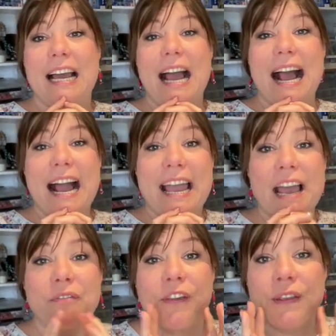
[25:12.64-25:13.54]
I
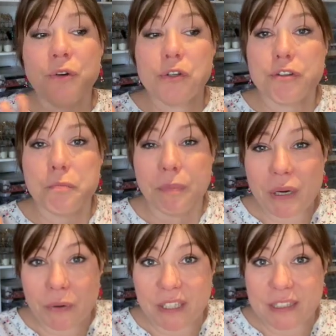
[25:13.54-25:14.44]
have kindred
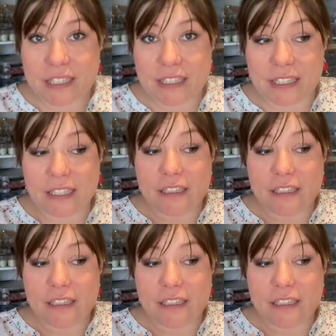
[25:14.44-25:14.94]
spirits